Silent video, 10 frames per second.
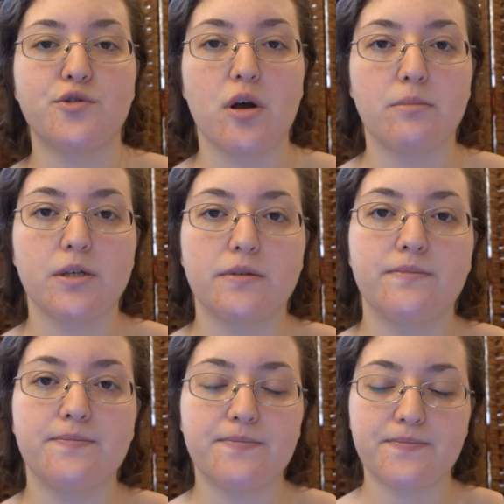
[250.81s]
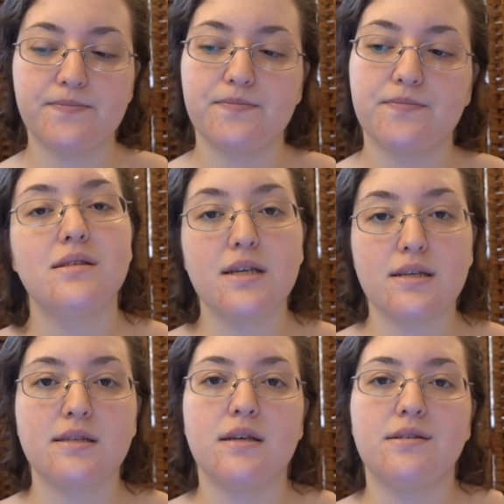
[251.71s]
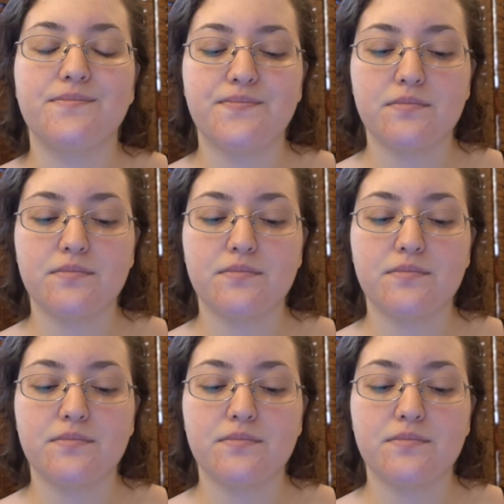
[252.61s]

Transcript: trauma. 16.